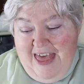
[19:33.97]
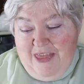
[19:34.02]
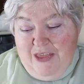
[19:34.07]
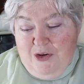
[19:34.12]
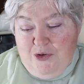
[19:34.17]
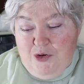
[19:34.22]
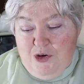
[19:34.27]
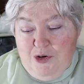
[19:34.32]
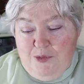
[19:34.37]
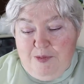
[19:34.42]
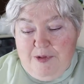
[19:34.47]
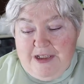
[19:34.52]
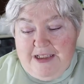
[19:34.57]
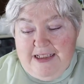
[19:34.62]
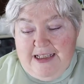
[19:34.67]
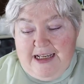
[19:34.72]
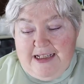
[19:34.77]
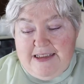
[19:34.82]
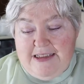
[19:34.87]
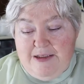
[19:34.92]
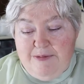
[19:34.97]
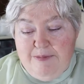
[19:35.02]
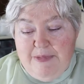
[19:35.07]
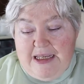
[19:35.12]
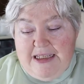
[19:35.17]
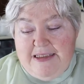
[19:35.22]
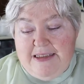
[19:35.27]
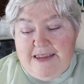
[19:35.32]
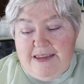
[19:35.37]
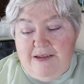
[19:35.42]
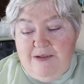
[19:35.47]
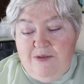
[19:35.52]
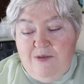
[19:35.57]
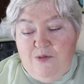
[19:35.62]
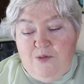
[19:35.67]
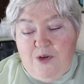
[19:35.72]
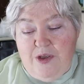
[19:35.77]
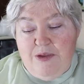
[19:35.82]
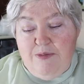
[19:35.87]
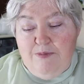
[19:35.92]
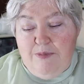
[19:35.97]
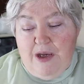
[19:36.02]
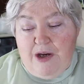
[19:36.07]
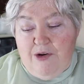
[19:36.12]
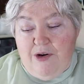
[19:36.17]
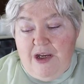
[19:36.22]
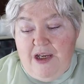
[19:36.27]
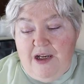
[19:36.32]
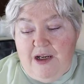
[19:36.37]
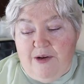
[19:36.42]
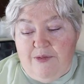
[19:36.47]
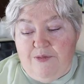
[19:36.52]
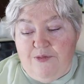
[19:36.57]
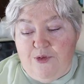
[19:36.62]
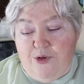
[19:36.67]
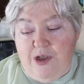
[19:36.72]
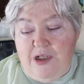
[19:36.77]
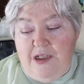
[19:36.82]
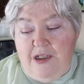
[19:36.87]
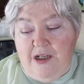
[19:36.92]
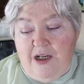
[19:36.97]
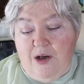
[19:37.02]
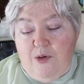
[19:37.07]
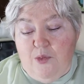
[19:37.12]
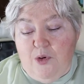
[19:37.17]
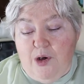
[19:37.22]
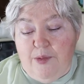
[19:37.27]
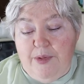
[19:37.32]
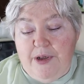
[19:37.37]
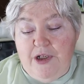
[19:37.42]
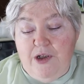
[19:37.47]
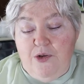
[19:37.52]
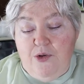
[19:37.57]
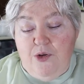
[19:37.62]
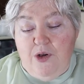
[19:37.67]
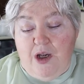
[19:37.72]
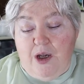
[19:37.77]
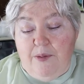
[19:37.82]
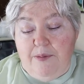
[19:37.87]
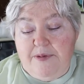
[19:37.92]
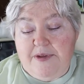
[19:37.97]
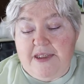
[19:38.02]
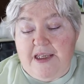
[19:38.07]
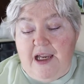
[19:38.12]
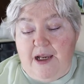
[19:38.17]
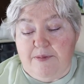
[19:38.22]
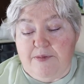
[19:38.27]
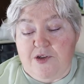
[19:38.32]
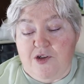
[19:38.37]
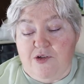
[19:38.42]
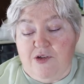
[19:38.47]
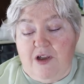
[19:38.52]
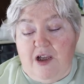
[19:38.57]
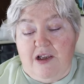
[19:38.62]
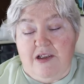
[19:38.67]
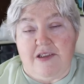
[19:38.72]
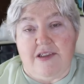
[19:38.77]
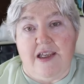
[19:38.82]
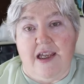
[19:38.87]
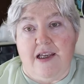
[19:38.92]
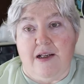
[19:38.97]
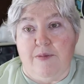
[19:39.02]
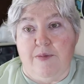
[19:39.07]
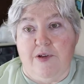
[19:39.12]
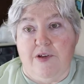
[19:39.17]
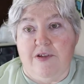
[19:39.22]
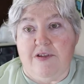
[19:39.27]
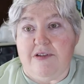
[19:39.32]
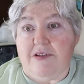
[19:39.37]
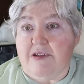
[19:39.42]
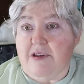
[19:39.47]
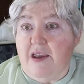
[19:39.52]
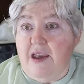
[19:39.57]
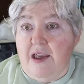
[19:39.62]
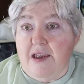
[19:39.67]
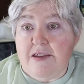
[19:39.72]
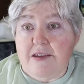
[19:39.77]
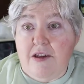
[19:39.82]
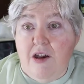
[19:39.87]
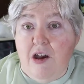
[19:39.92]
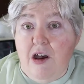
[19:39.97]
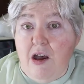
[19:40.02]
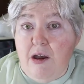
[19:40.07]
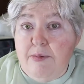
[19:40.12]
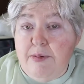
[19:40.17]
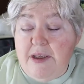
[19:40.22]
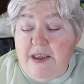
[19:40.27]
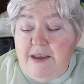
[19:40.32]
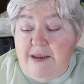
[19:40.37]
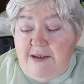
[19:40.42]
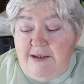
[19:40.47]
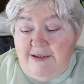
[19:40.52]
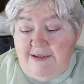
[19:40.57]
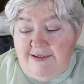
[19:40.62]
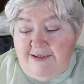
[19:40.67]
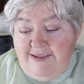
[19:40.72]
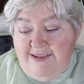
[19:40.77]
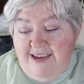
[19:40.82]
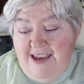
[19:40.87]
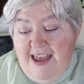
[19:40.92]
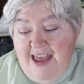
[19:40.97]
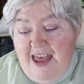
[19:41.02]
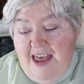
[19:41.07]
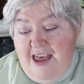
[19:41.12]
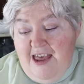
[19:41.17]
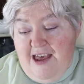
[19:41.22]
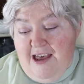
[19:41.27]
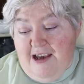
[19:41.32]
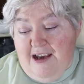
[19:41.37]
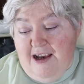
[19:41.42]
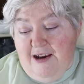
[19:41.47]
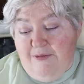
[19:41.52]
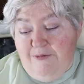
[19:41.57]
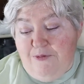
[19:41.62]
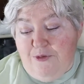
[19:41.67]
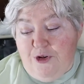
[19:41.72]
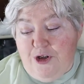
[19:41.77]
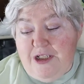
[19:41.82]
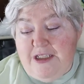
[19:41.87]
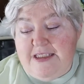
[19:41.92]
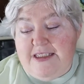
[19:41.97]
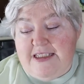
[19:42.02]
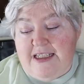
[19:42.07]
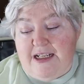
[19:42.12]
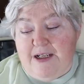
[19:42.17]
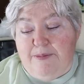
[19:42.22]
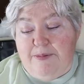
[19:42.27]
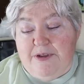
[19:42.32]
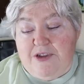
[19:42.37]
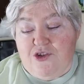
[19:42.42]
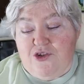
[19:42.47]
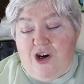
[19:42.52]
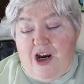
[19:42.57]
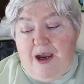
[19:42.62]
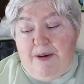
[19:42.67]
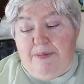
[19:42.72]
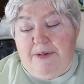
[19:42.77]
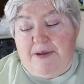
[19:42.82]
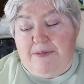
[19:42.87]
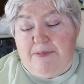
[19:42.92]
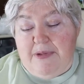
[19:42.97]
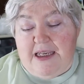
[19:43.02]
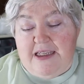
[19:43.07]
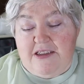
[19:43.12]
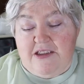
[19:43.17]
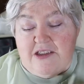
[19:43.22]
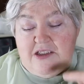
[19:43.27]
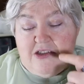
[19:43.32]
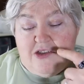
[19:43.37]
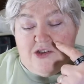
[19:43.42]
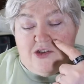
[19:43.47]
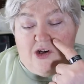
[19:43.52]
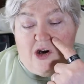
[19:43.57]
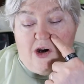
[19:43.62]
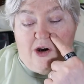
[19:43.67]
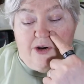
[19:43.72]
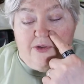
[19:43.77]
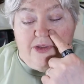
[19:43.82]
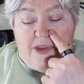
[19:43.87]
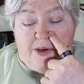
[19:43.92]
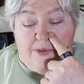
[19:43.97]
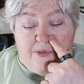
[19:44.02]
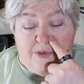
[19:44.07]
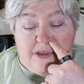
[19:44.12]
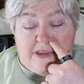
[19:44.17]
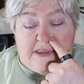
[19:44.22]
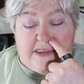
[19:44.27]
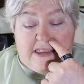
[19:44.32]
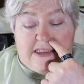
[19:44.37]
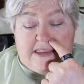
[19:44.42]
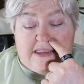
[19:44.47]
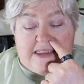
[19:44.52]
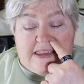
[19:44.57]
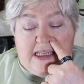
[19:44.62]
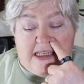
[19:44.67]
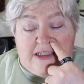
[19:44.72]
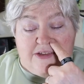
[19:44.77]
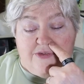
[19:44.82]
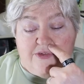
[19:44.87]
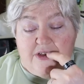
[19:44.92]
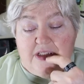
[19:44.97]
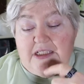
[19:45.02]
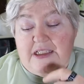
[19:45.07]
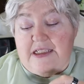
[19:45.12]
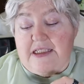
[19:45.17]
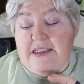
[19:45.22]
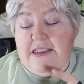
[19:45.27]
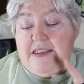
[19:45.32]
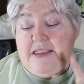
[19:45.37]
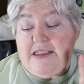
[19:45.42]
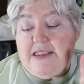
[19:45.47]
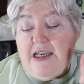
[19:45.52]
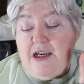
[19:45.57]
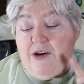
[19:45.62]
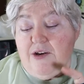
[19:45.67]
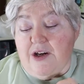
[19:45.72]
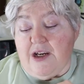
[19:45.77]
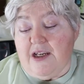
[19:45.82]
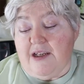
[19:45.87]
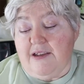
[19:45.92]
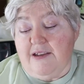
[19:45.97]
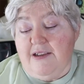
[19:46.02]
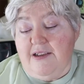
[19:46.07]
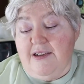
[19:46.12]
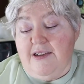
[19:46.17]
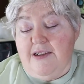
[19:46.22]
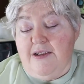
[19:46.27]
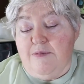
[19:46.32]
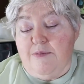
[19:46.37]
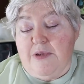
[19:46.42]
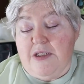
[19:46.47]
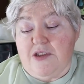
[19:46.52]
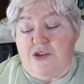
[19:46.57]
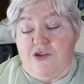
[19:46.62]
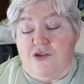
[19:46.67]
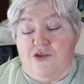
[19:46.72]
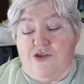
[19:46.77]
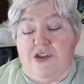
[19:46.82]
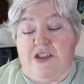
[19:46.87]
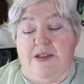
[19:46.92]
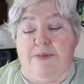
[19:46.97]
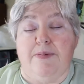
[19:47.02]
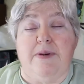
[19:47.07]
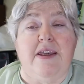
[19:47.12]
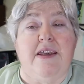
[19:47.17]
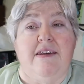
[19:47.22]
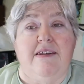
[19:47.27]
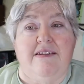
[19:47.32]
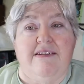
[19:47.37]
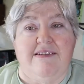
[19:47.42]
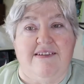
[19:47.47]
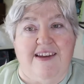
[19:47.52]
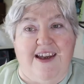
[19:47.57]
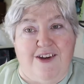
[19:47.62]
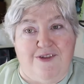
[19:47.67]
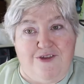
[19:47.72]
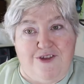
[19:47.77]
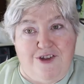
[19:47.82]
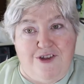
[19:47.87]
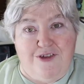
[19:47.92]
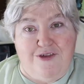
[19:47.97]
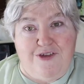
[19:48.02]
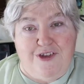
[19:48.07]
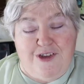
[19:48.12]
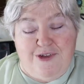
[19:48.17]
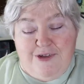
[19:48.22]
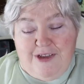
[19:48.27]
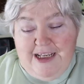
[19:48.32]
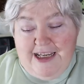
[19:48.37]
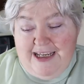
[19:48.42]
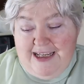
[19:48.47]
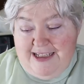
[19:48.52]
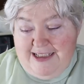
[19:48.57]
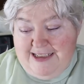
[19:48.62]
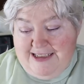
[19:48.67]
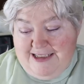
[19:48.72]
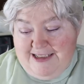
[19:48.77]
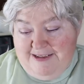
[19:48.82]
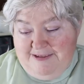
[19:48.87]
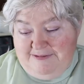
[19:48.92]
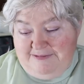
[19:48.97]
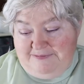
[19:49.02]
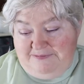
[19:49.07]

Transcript: The group connected Mason with Mary Humphrey, a woman who helps capture lost animals as a hobby. Humphrey set up a trap in Mason's yard that was successful in snaring Mr. Zippy after a few days.